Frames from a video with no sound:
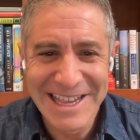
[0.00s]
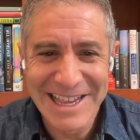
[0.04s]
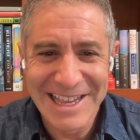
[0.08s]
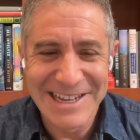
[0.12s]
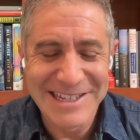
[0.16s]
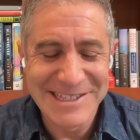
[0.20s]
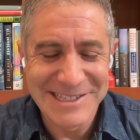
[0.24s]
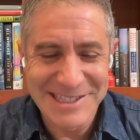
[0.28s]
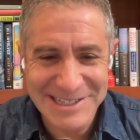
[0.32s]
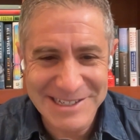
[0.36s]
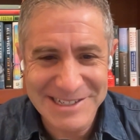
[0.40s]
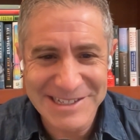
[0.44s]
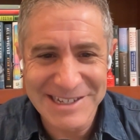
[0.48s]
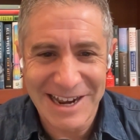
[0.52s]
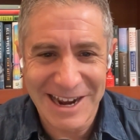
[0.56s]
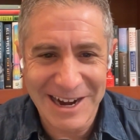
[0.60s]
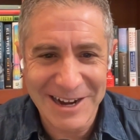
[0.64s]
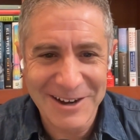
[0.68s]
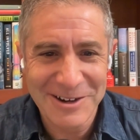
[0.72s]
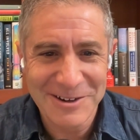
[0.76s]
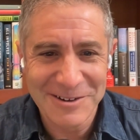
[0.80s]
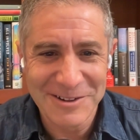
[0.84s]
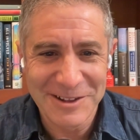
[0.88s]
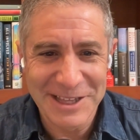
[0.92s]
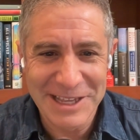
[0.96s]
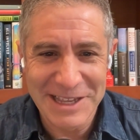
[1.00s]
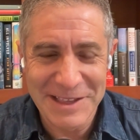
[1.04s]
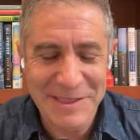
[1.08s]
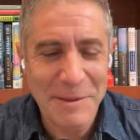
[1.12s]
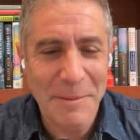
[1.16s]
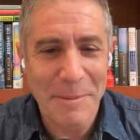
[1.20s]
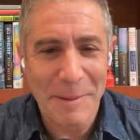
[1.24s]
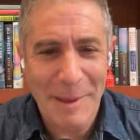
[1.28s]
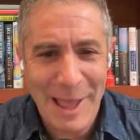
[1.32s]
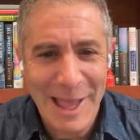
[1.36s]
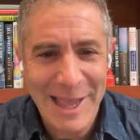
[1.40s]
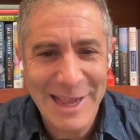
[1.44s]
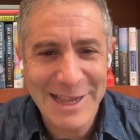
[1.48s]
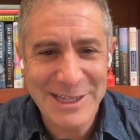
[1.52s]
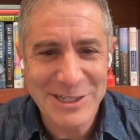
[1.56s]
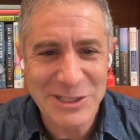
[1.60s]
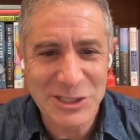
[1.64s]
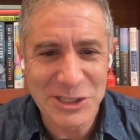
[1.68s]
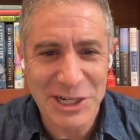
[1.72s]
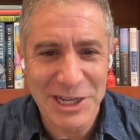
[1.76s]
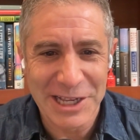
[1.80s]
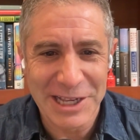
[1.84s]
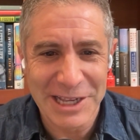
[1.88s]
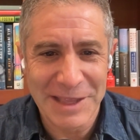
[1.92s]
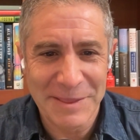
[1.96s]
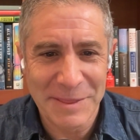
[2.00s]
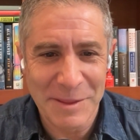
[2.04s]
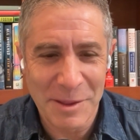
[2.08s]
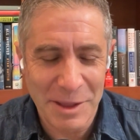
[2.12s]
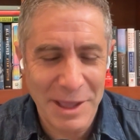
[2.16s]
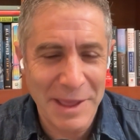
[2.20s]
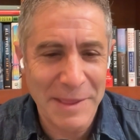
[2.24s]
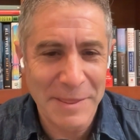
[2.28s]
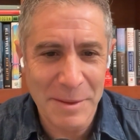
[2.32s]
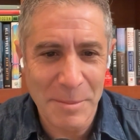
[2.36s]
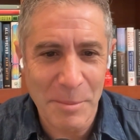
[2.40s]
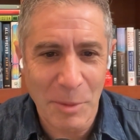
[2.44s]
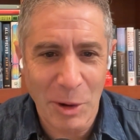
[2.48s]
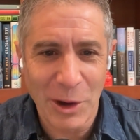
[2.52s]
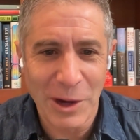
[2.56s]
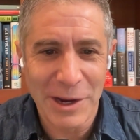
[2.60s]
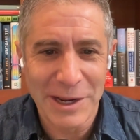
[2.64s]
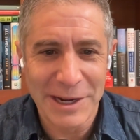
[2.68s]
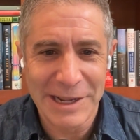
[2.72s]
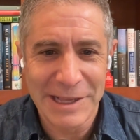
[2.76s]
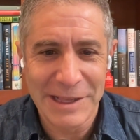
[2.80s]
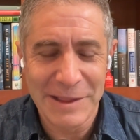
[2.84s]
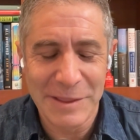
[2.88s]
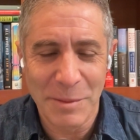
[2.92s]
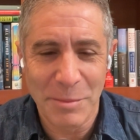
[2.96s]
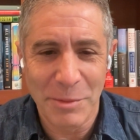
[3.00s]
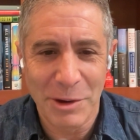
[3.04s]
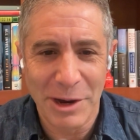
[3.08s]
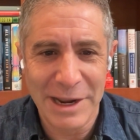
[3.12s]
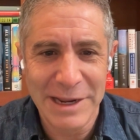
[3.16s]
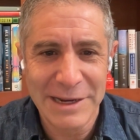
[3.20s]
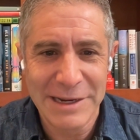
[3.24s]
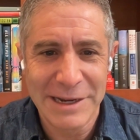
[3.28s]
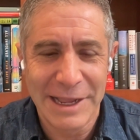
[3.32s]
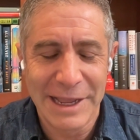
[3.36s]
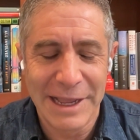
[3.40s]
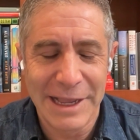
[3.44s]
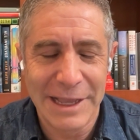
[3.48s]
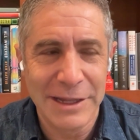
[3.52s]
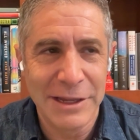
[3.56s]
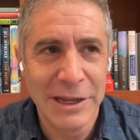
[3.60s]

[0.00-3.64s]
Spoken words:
It is entirely in the packaging and the marketing and the branding.